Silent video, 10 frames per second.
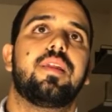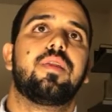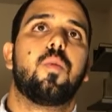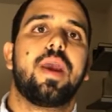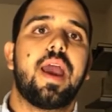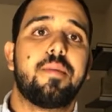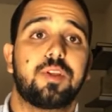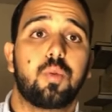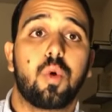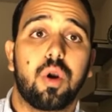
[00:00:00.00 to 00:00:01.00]
The way habits
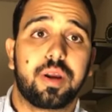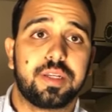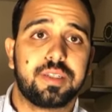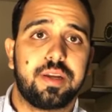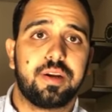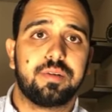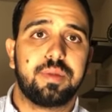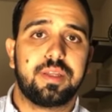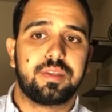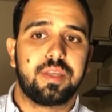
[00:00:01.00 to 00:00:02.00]
work is
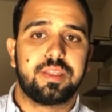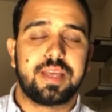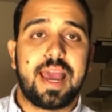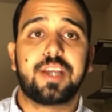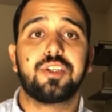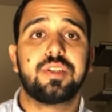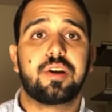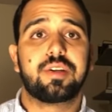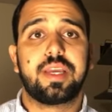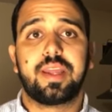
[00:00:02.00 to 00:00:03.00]
it's actions that
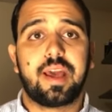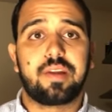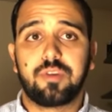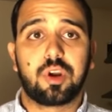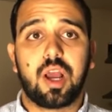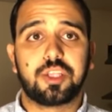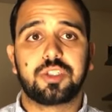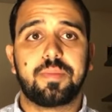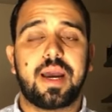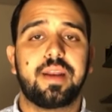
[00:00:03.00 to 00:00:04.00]
are taken out of your conscious
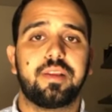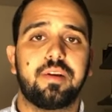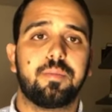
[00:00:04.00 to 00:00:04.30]
mind, and they're